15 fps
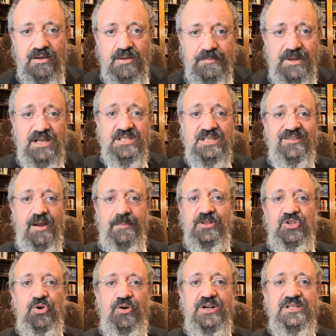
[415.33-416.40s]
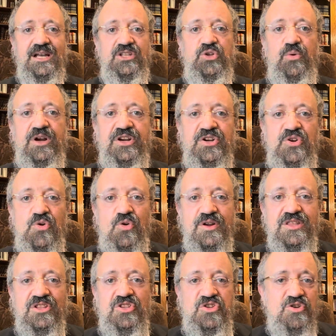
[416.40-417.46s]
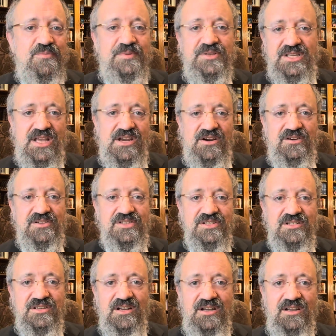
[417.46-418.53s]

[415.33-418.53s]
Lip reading: Because the Rebbe taught us how to ignore the doomsayers,